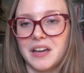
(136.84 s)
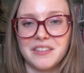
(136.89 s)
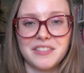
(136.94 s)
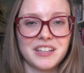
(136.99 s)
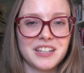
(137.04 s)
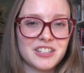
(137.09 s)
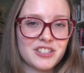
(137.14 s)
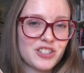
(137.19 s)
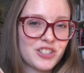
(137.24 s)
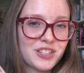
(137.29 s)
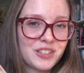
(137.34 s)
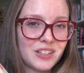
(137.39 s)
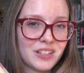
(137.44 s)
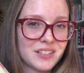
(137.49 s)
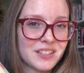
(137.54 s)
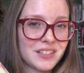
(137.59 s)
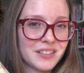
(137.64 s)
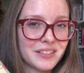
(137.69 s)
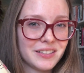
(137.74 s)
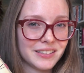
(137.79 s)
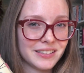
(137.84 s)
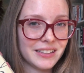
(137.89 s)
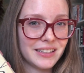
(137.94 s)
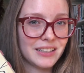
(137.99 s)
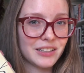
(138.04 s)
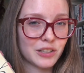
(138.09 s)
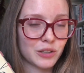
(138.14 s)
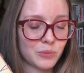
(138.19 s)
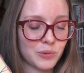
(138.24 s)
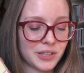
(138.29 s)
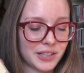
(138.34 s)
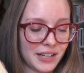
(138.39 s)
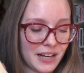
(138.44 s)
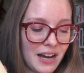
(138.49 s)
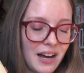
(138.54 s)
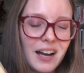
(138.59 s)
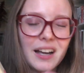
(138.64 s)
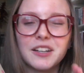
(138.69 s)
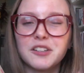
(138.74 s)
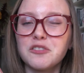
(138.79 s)
think it just looks a little neater when it
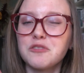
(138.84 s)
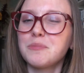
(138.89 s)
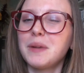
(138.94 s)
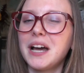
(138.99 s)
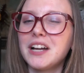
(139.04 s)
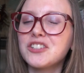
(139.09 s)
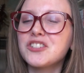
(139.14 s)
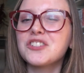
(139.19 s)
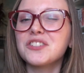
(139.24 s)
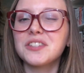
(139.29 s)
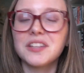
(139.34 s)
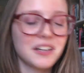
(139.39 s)
kind of matches the